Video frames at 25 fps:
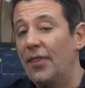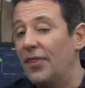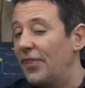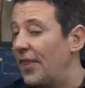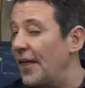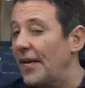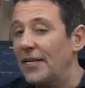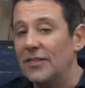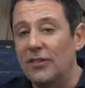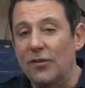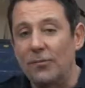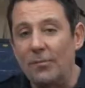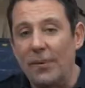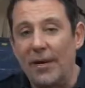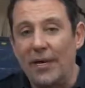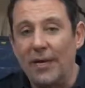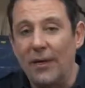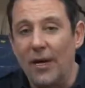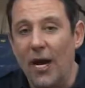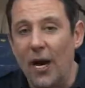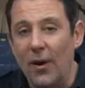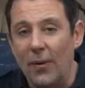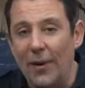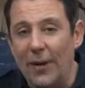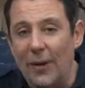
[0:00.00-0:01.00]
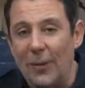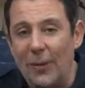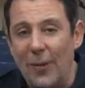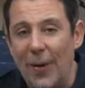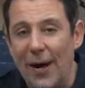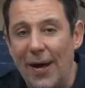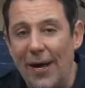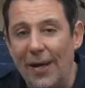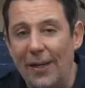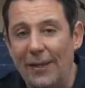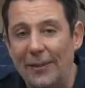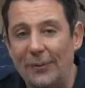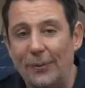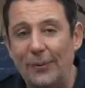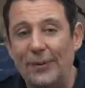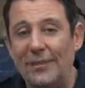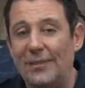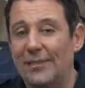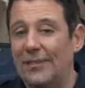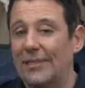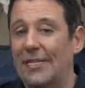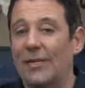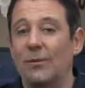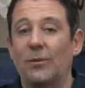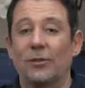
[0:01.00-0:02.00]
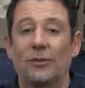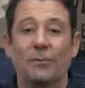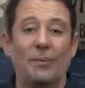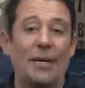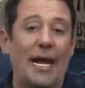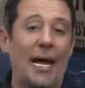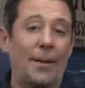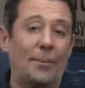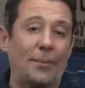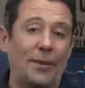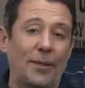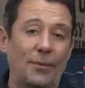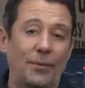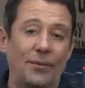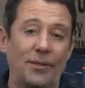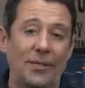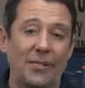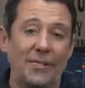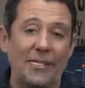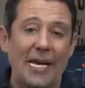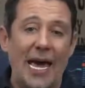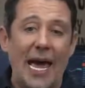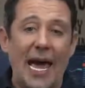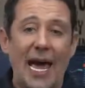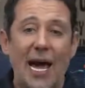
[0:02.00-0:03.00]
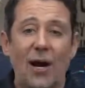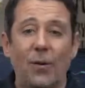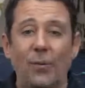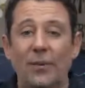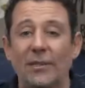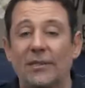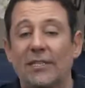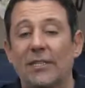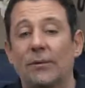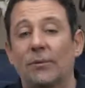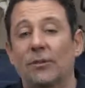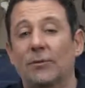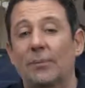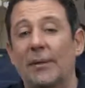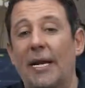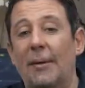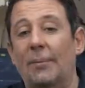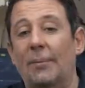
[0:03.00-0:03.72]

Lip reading: Things have been going well. We see what's been happening with the Dow. We see what's been